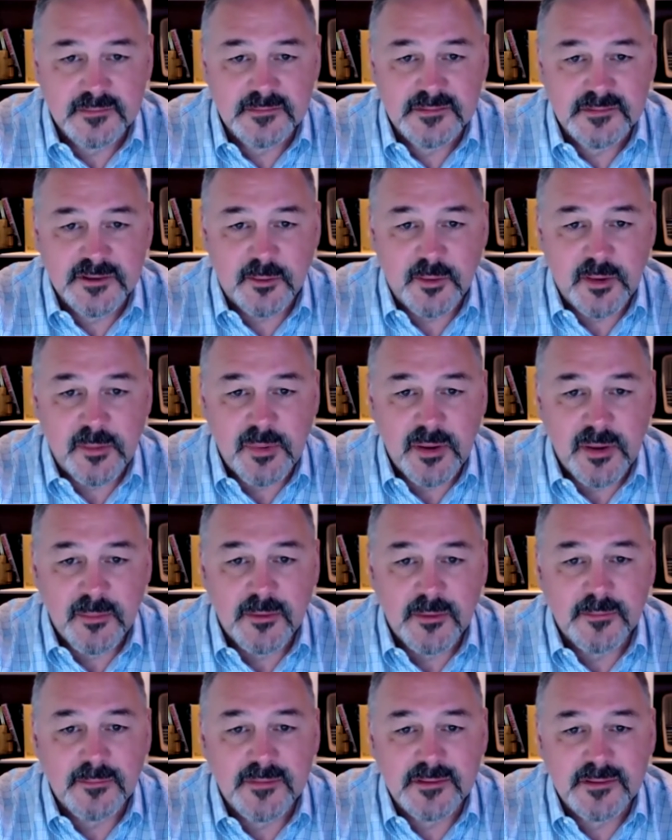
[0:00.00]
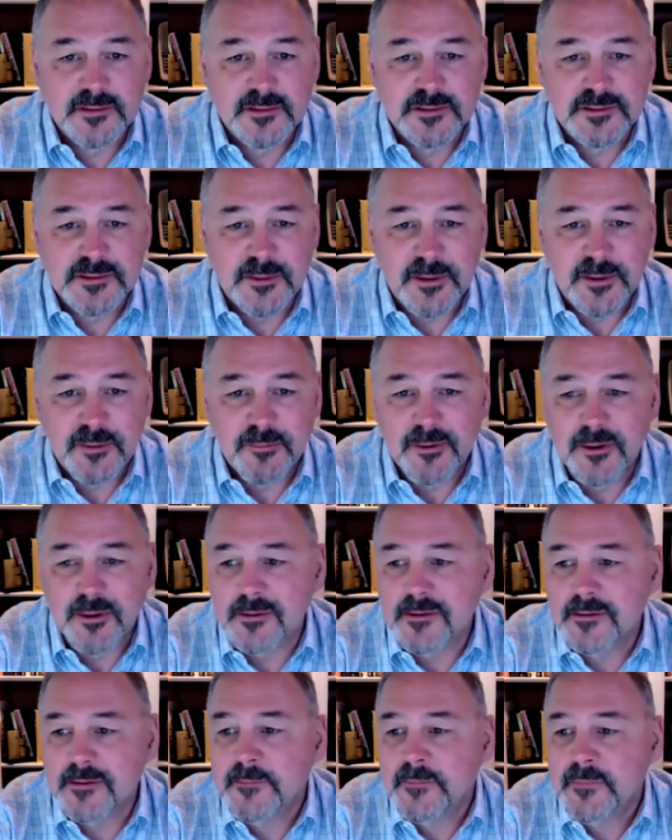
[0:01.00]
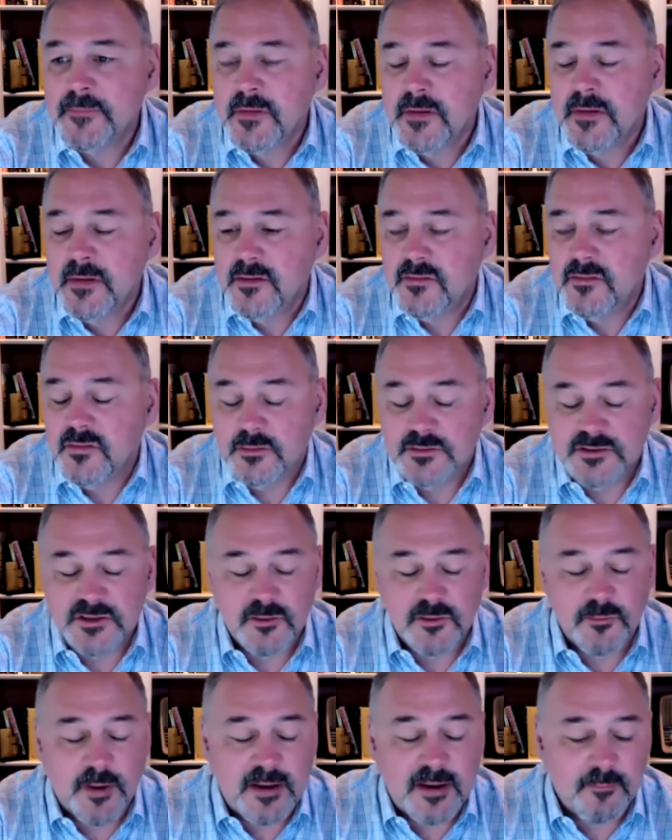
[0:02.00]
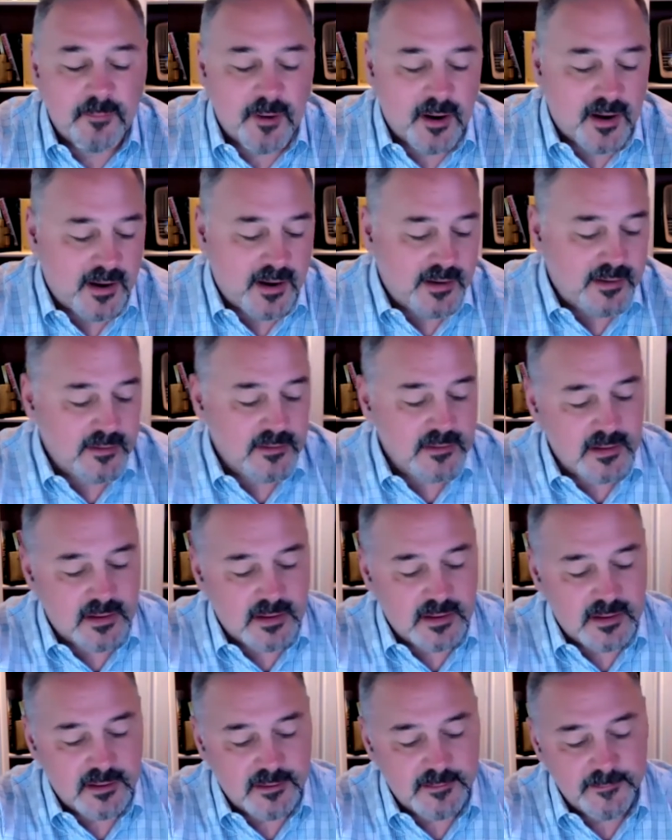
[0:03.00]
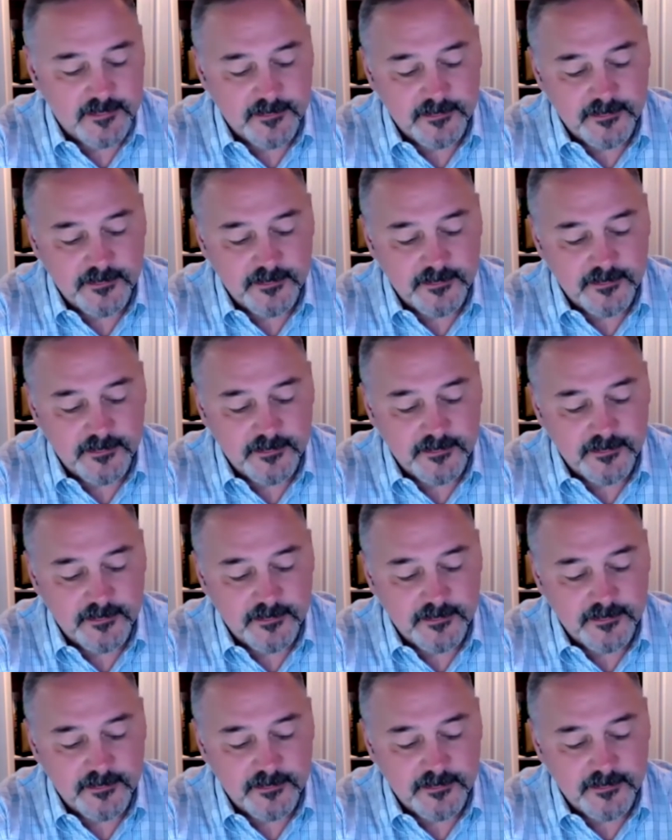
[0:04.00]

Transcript: Sony people, the Sony world. So it was a great ride, I